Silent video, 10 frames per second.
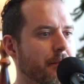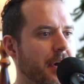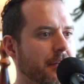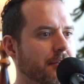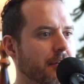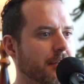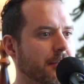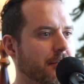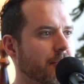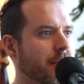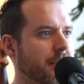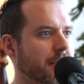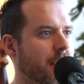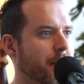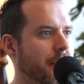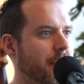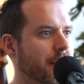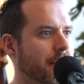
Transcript: Monster is a service company.